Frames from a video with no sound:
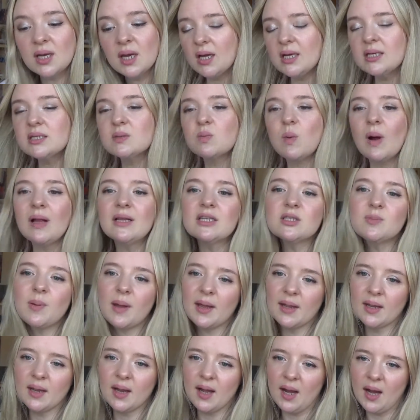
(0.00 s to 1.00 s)
as well as
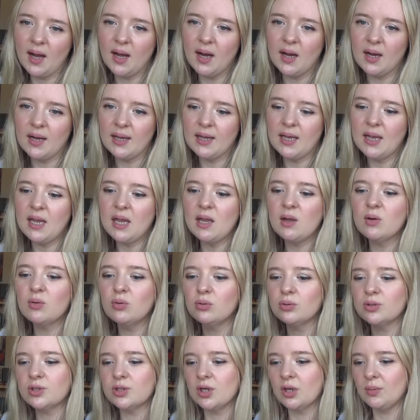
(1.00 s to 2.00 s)
playing Kai, he also